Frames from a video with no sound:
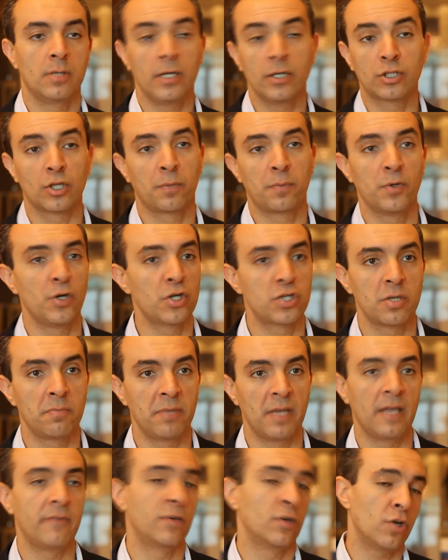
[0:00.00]

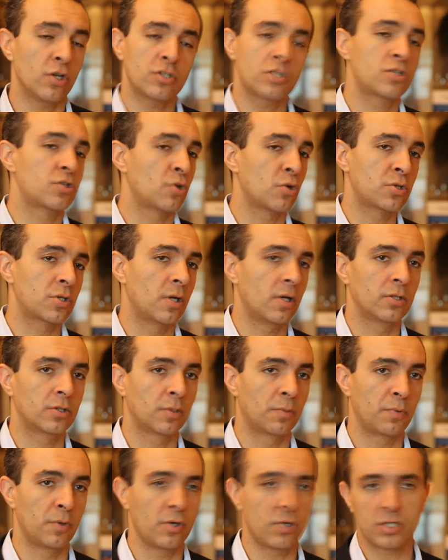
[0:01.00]
entrepreneurship behavior, not just social
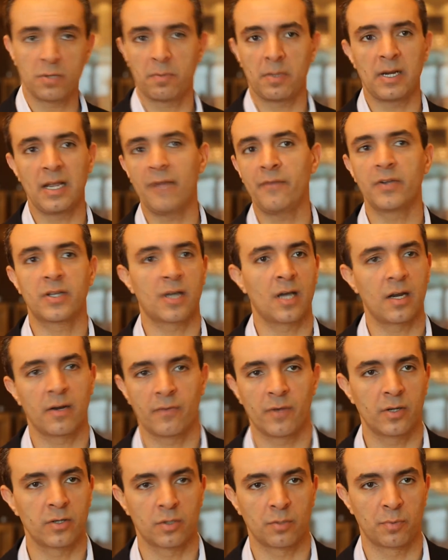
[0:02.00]
entrepreneurship, but every
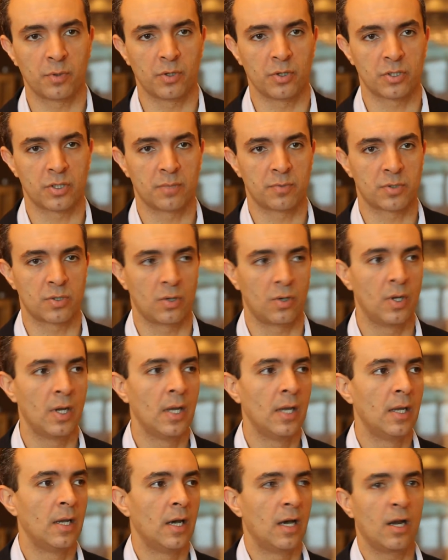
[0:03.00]
kind of entrepreneurship. So
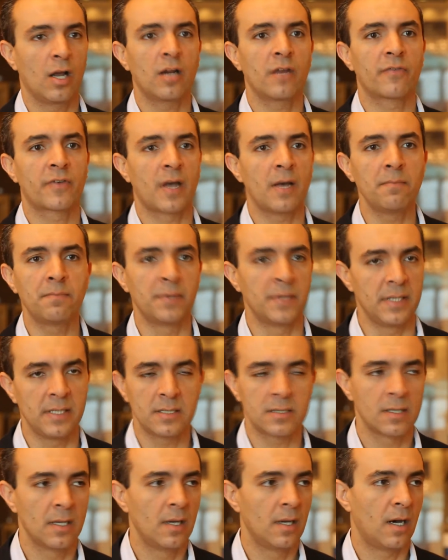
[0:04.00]
a lot of
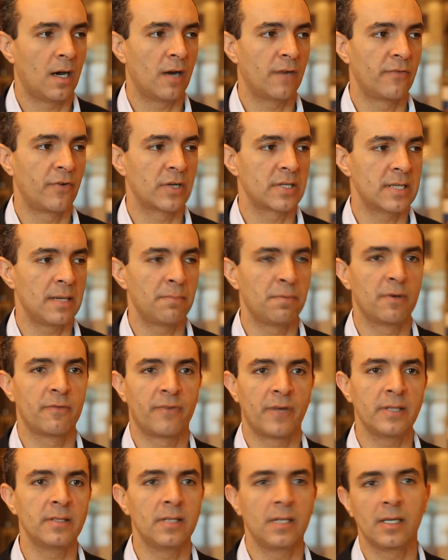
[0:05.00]
companies are, for example,
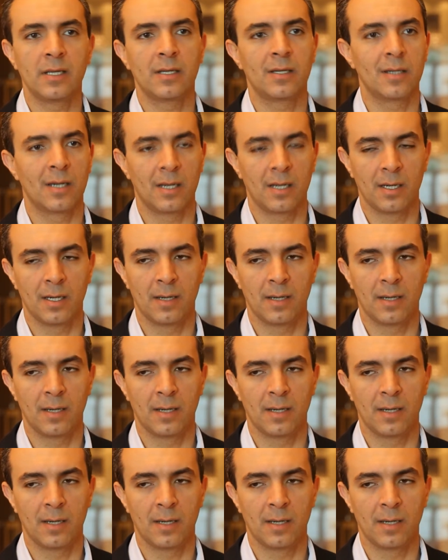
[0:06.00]
funding